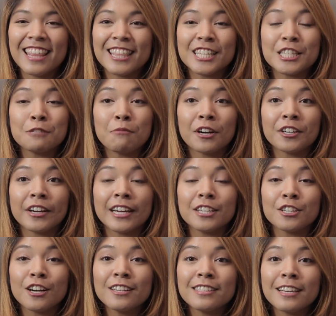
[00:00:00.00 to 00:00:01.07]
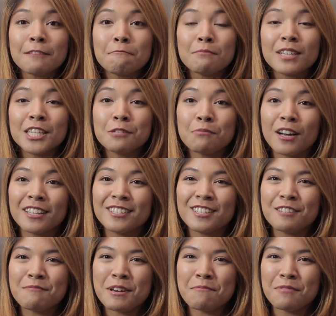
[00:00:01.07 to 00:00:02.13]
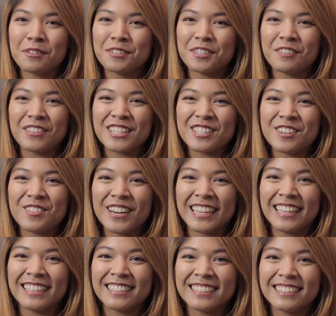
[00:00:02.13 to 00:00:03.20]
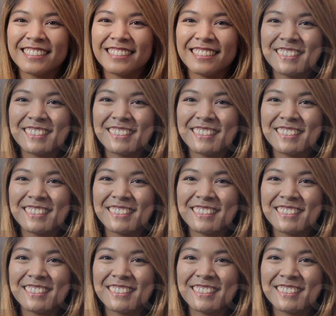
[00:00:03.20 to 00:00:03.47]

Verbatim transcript: This Smarter H R tip is brought to you by ProService Hawaii.